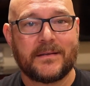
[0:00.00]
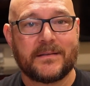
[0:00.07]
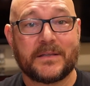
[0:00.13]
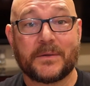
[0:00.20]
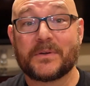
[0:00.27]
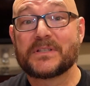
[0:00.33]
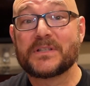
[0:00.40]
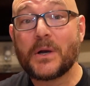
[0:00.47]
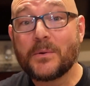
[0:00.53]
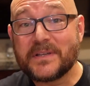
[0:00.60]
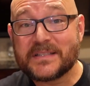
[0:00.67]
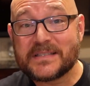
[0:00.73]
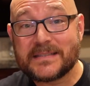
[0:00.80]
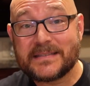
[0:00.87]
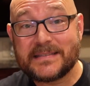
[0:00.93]
There is no
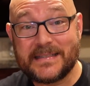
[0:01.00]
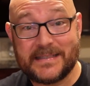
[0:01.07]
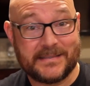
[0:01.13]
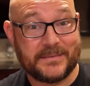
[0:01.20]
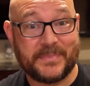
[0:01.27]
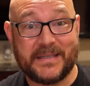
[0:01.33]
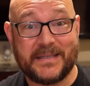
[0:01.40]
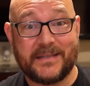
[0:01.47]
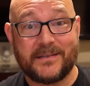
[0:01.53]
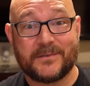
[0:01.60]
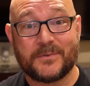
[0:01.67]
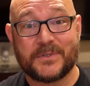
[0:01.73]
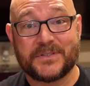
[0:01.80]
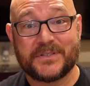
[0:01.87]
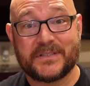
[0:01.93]
DSP,
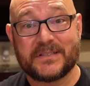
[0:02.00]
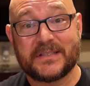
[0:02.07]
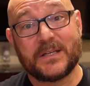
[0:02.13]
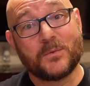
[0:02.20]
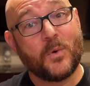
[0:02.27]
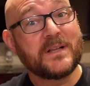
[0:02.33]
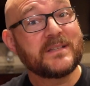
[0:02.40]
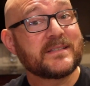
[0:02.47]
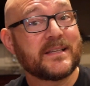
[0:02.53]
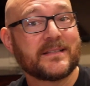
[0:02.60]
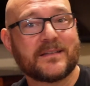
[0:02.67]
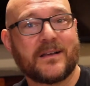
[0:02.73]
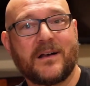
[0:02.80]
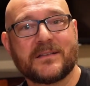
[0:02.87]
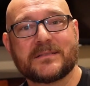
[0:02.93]
which is in one
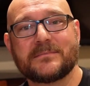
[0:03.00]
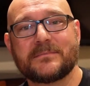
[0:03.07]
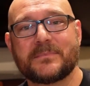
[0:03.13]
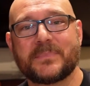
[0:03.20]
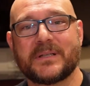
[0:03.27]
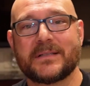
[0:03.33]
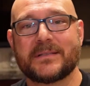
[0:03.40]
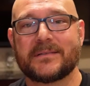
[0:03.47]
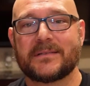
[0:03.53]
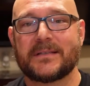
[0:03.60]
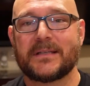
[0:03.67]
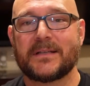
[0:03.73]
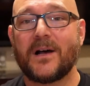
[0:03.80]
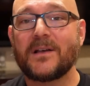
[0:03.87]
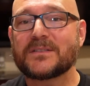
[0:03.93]
sense awesome, but
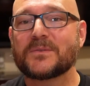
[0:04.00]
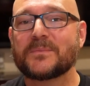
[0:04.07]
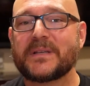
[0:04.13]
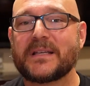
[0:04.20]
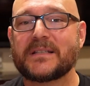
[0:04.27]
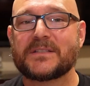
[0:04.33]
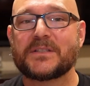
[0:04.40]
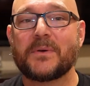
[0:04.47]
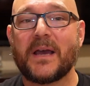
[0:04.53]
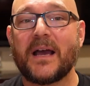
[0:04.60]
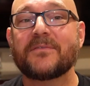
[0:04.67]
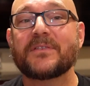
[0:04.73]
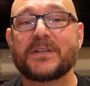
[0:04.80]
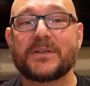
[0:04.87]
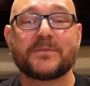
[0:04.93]
it also means you
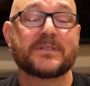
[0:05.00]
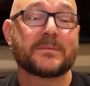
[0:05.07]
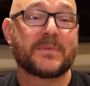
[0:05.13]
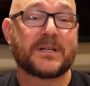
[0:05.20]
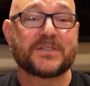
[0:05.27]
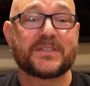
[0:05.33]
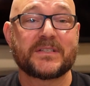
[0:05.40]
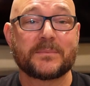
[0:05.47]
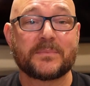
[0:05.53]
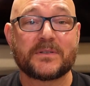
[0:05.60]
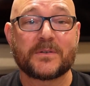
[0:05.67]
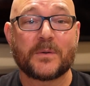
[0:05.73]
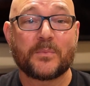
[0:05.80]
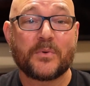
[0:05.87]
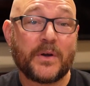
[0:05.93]
have to use a much
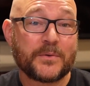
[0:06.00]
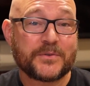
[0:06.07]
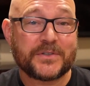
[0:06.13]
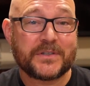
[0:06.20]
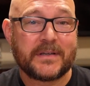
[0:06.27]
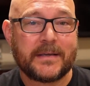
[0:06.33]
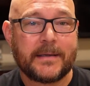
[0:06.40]
simpler approach.